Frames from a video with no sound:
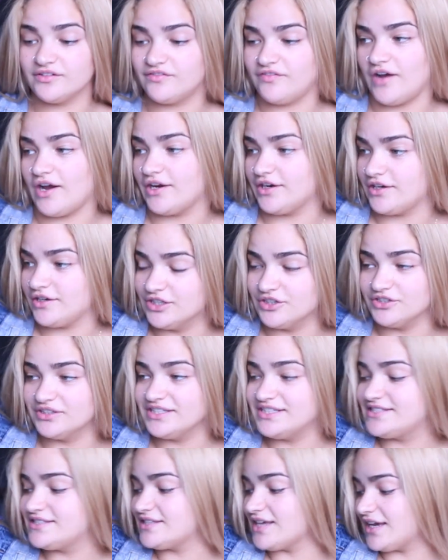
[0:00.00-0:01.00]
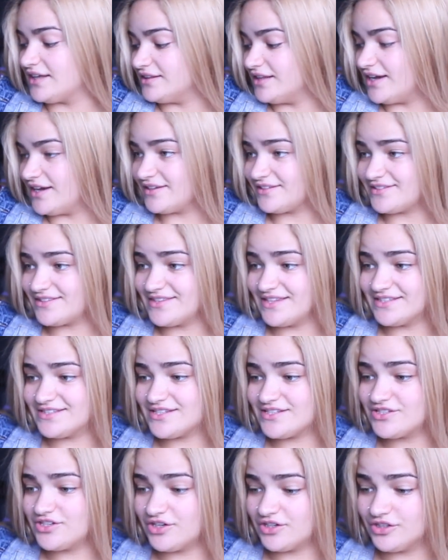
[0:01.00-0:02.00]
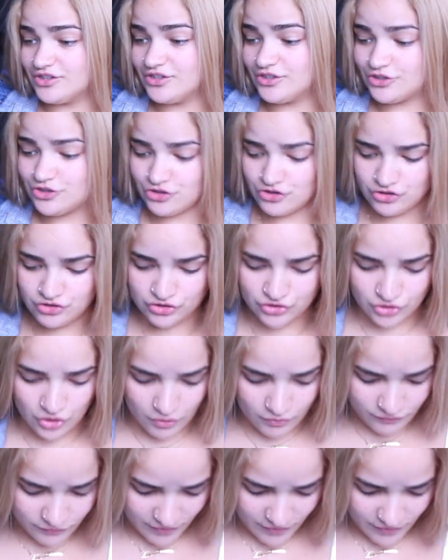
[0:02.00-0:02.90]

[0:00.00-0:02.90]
look fire. Literally say less. This is gonna look so